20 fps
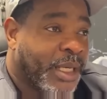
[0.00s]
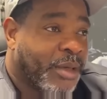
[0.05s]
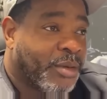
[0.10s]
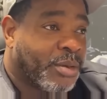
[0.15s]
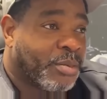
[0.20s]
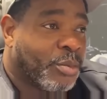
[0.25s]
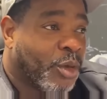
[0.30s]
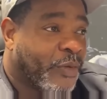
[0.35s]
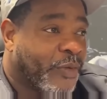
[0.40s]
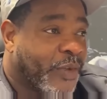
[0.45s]

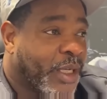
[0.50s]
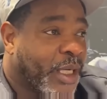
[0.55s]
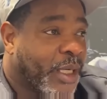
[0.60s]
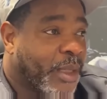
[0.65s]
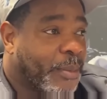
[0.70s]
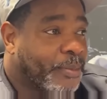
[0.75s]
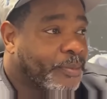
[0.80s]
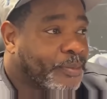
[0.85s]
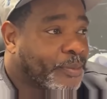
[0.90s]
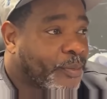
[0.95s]
I just look
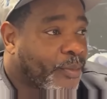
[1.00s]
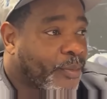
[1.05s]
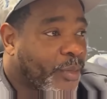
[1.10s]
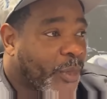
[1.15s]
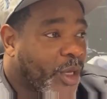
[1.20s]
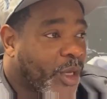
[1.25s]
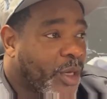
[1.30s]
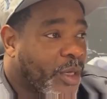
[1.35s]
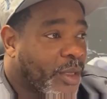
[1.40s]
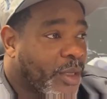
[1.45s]
at Canelo
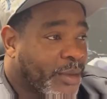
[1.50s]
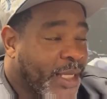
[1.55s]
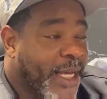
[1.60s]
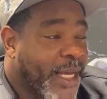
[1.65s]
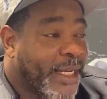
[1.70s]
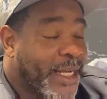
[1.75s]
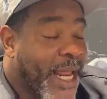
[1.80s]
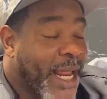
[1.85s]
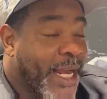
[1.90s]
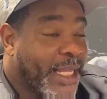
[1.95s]
in that he can
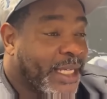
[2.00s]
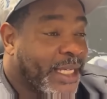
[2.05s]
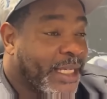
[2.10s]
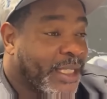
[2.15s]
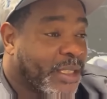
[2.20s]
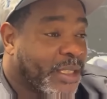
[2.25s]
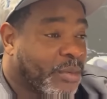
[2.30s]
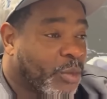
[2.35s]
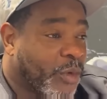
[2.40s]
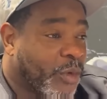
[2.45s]
be beaten,
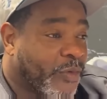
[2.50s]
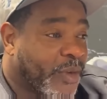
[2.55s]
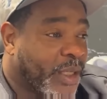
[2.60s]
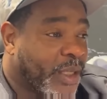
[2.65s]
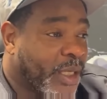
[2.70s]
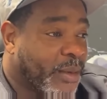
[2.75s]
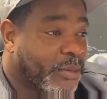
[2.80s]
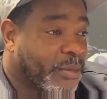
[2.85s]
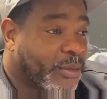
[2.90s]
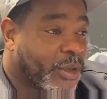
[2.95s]

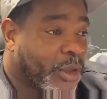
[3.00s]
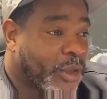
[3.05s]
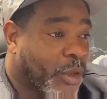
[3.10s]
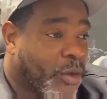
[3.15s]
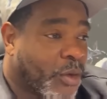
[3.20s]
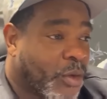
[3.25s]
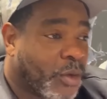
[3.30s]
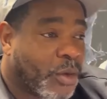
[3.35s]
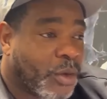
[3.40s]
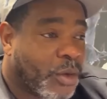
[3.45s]
McIntyre
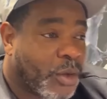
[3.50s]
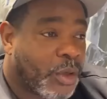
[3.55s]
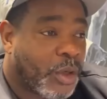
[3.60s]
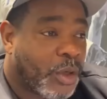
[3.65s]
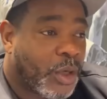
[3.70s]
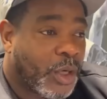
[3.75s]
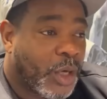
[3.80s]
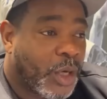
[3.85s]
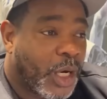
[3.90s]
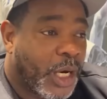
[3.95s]
stated.
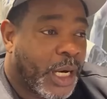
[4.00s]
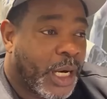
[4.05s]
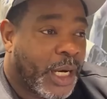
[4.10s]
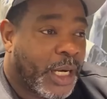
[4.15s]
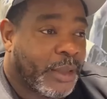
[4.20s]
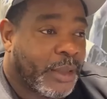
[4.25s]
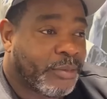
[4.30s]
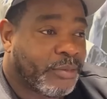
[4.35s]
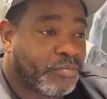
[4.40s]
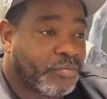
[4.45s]
He's
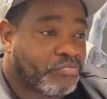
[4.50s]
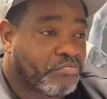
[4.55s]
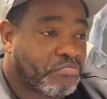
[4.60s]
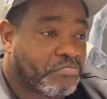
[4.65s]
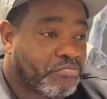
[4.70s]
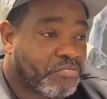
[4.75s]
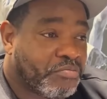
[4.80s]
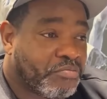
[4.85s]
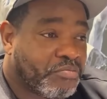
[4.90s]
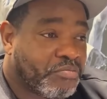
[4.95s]
been beat
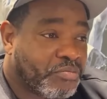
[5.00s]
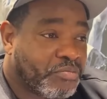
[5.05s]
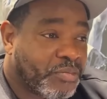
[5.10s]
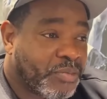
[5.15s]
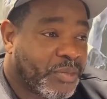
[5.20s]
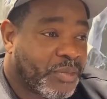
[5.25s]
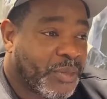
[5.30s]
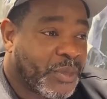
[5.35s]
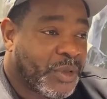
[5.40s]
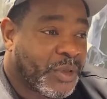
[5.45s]
before,
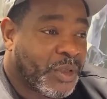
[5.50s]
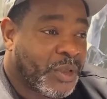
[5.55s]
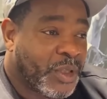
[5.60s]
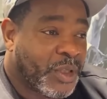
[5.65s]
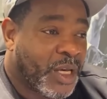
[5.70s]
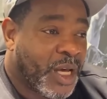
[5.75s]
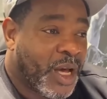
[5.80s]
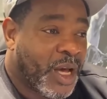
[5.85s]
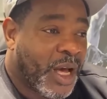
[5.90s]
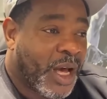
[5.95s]
so Bud's
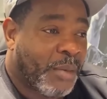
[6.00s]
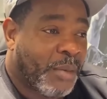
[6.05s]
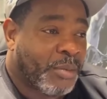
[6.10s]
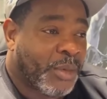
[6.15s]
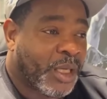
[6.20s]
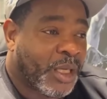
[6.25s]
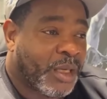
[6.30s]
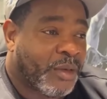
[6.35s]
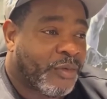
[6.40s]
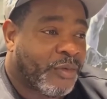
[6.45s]
definitely
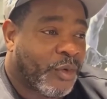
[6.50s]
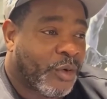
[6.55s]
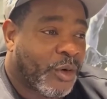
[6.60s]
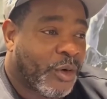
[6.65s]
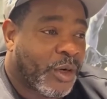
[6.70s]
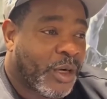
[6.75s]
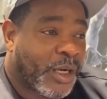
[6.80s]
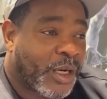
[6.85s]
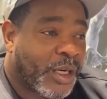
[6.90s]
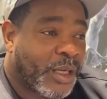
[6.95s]
got the tools
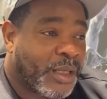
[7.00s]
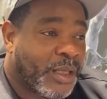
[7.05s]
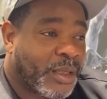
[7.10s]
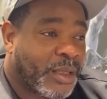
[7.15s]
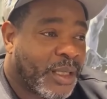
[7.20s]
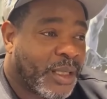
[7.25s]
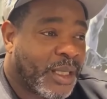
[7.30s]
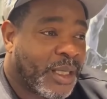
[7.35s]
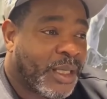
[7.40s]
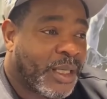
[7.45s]
to beat him.
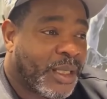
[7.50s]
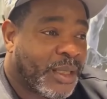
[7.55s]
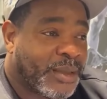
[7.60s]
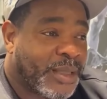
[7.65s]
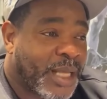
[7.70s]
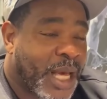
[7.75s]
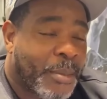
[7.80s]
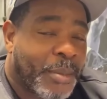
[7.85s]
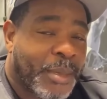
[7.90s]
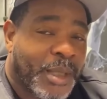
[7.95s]
That's
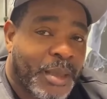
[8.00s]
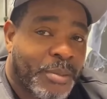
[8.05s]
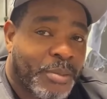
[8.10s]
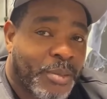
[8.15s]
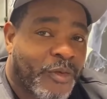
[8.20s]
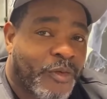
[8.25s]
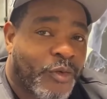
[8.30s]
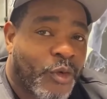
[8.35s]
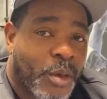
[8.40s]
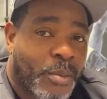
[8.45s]
how I
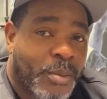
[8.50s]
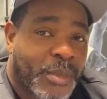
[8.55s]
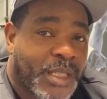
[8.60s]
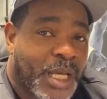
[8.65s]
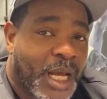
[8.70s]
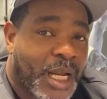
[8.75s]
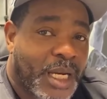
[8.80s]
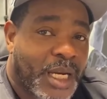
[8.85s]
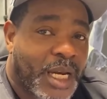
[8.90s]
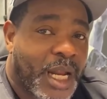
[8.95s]
look at it.
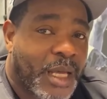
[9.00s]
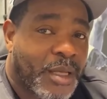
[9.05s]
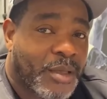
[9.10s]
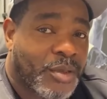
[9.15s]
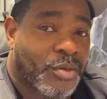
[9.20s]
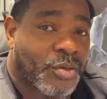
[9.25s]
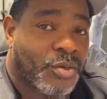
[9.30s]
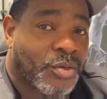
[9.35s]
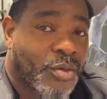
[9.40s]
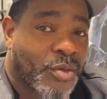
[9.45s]
I
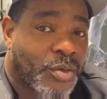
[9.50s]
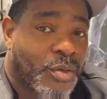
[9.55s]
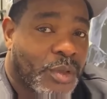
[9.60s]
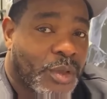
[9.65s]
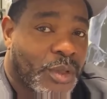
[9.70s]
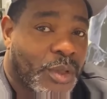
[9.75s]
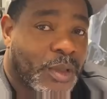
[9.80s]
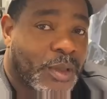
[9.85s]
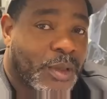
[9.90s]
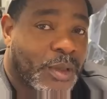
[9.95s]
know Bud has
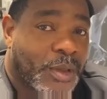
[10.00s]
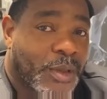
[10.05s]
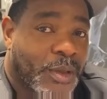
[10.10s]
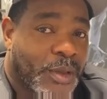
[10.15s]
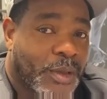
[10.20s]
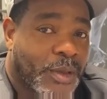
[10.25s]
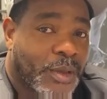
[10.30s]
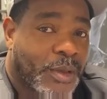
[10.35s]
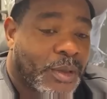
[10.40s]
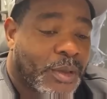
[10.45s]
the tools to
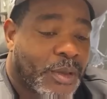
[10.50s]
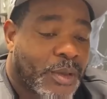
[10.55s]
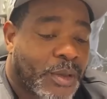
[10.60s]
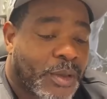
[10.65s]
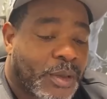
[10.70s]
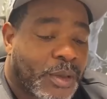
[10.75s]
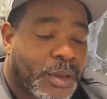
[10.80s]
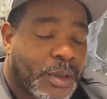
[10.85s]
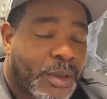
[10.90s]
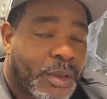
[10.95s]
beat him.
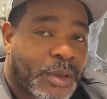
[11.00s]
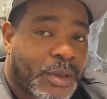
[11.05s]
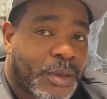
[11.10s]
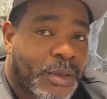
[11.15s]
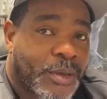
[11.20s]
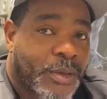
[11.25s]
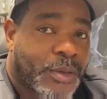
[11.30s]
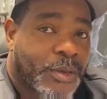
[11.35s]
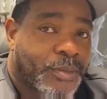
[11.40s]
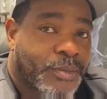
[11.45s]
That's the
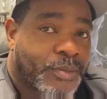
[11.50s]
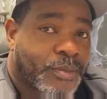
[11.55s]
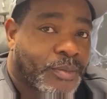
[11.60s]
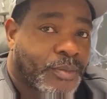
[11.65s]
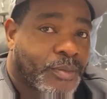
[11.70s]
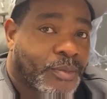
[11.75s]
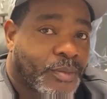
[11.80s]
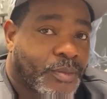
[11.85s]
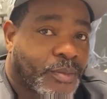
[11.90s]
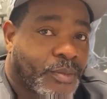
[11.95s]
most
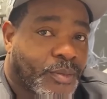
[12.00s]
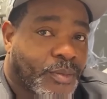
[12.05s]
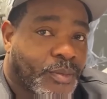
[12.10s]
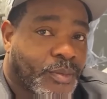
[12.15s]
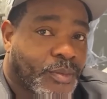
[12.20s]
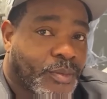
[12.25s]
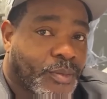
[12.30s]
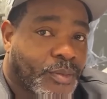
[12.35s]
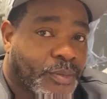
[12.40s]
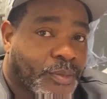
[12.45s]
important thing to
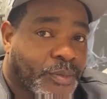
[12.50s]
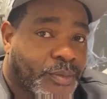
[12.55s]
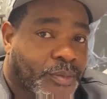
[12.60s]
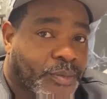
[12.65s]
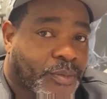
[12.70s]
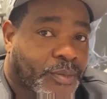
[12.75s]
me.